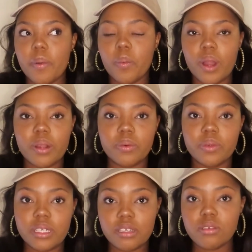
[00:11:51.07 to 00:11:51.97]
What
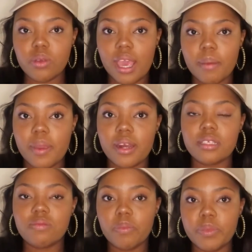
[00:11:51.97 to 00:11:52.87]
needs to happen
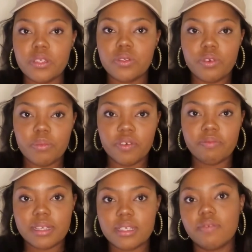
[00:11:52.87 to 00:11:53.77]
is for me to remove
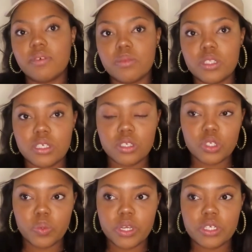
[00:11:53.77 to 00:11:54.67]
myself from this
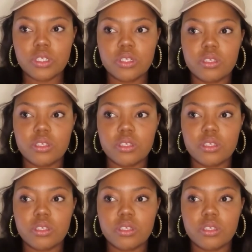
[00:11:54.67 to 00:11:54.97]
situation.